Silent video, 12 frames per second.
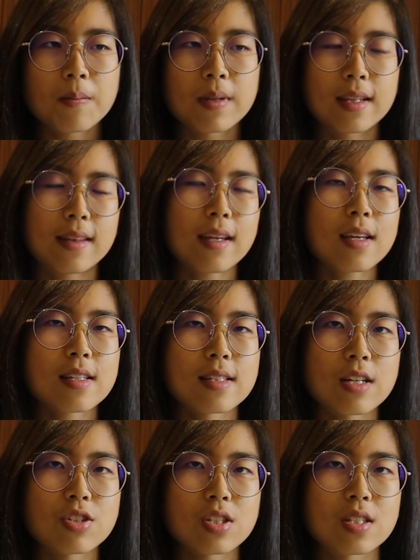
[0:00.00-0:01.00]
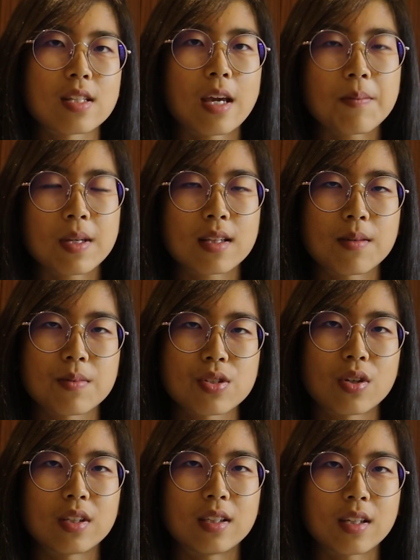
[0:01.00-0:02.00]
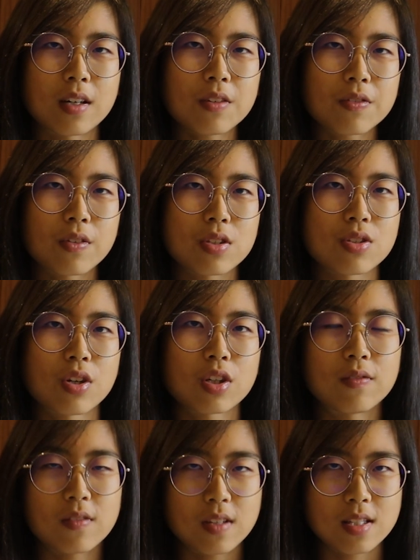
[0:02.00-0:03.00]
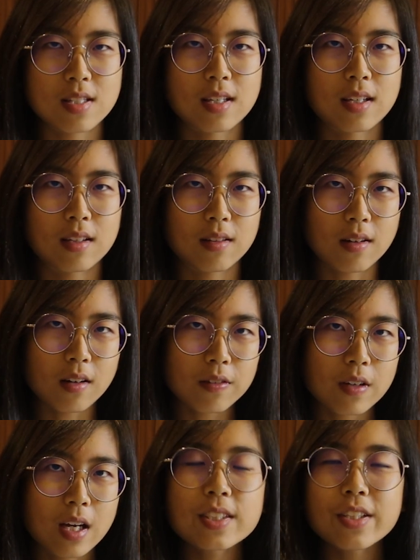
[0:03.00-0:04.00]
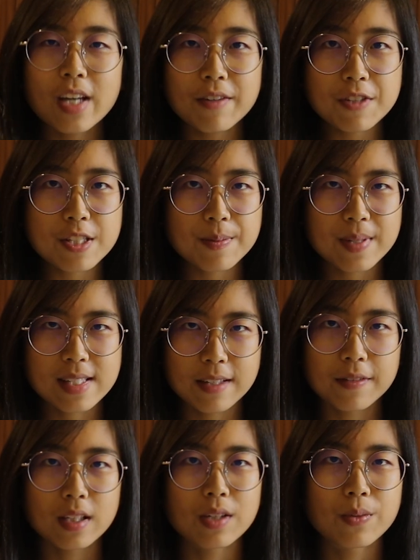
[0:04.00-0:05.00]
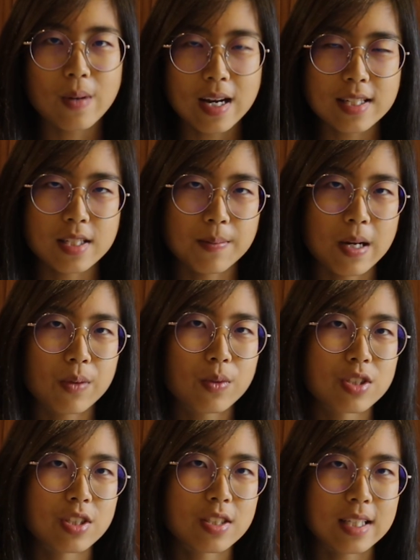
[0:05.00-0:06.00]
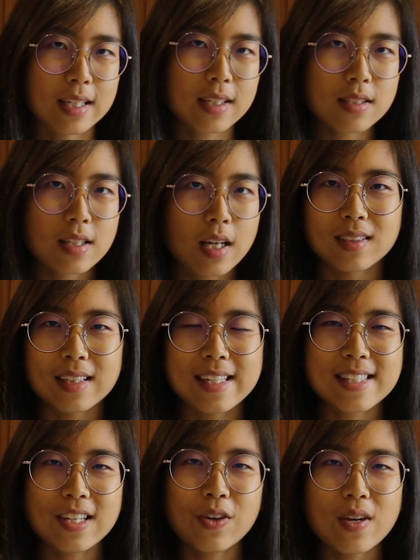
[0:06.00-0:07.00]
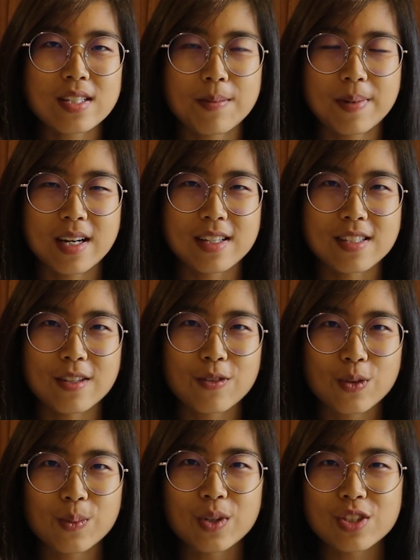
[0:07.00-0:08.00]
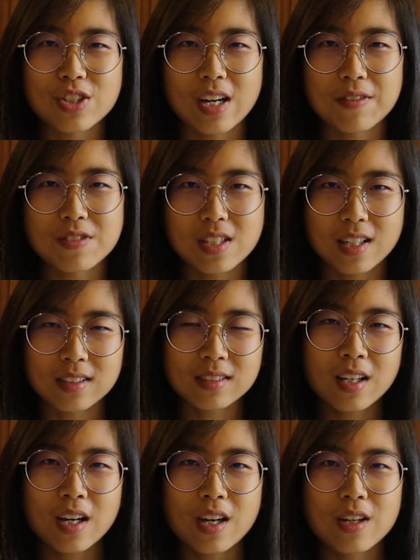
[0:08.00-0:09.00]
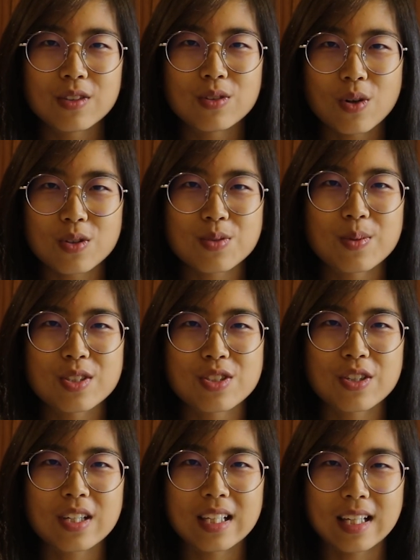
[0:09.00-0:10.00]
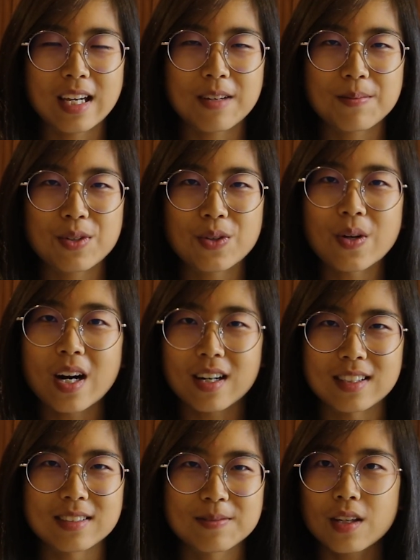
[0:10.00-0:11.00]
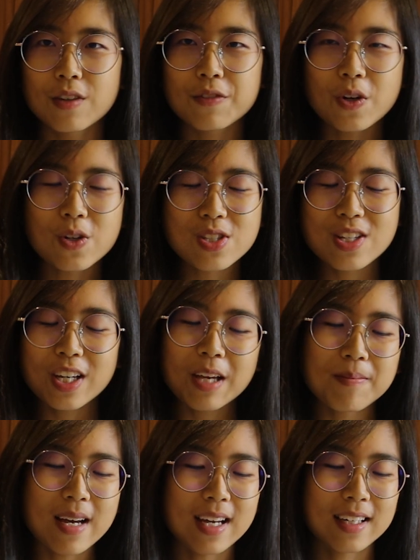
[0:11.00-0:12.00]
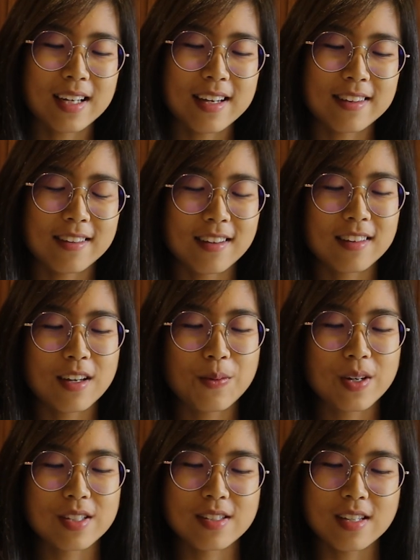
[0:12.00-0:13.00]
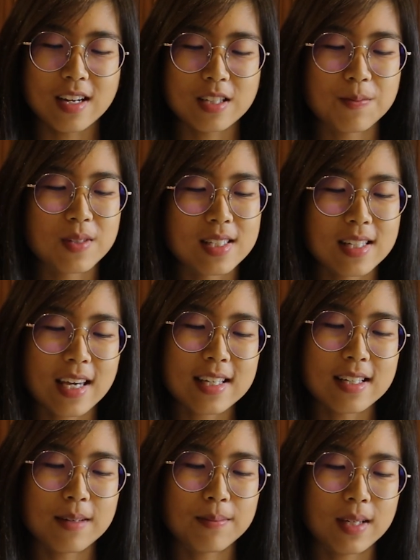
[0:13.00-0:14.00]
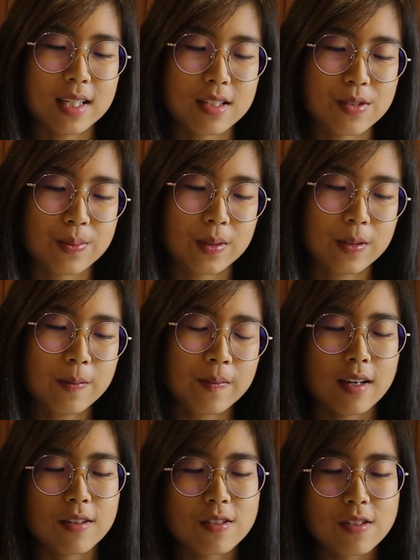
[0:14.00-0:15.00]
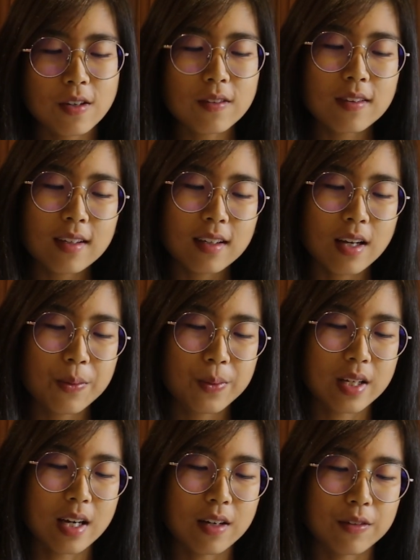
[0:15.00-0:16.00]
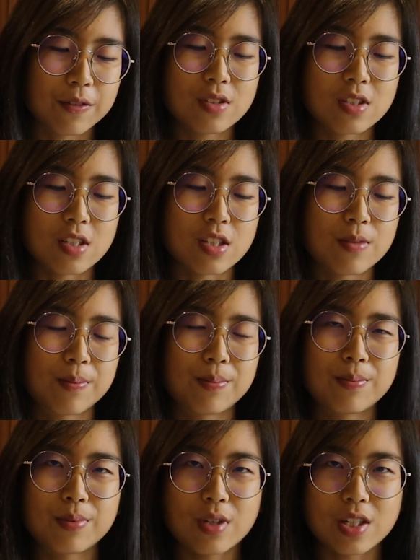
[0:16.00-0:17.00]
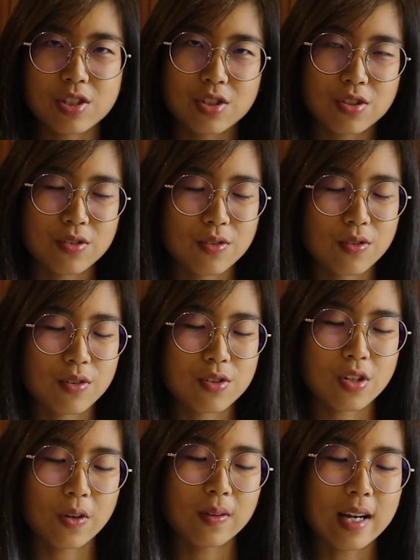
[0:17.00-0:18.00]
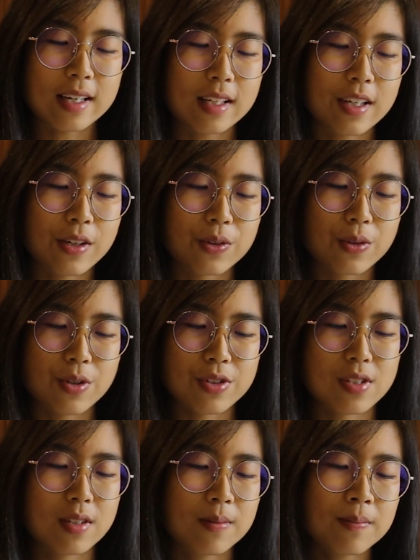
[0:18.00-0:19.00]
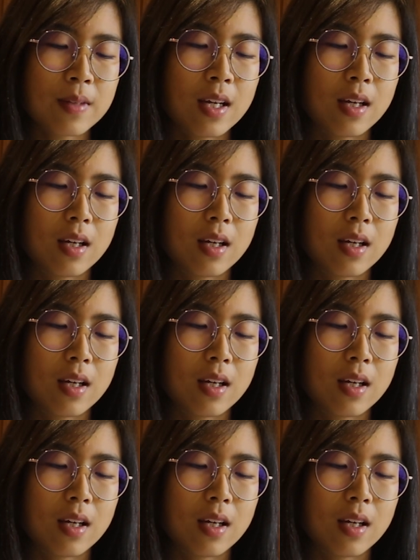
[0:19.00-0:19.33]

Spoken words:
But the thing is that just naming them is not enough. It's not convincing enough. You have to specifically write about what you did. They see you as a person through what you have done, not what you claim you are. Of course, looking back, I think there were certain mistakes that I made as well. I don't think I would have just brushed so lightly across them.